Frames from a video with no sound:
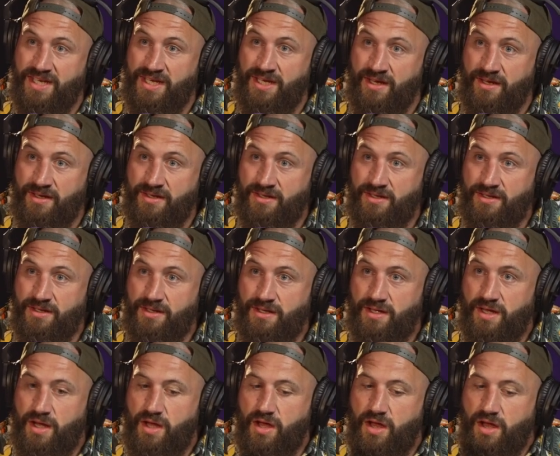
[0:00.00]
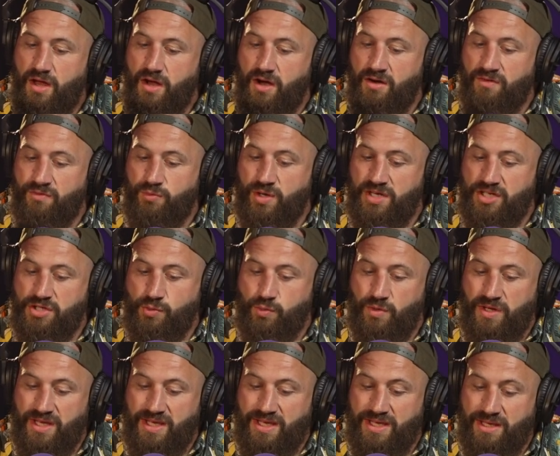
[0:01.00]
dinner. Yeah. Of which
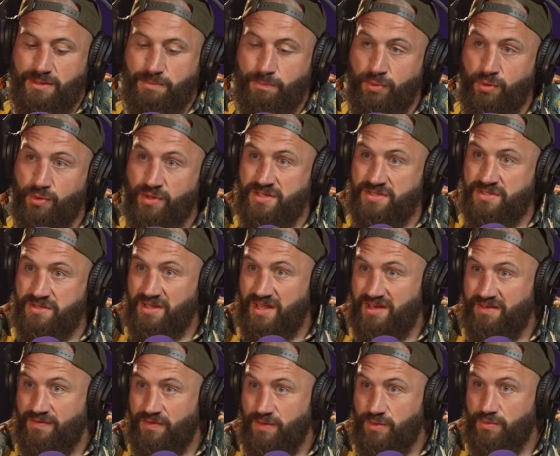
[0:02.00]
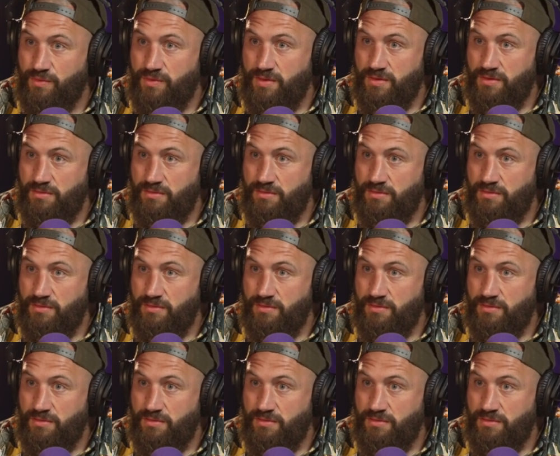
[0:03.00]
we poisoned their food.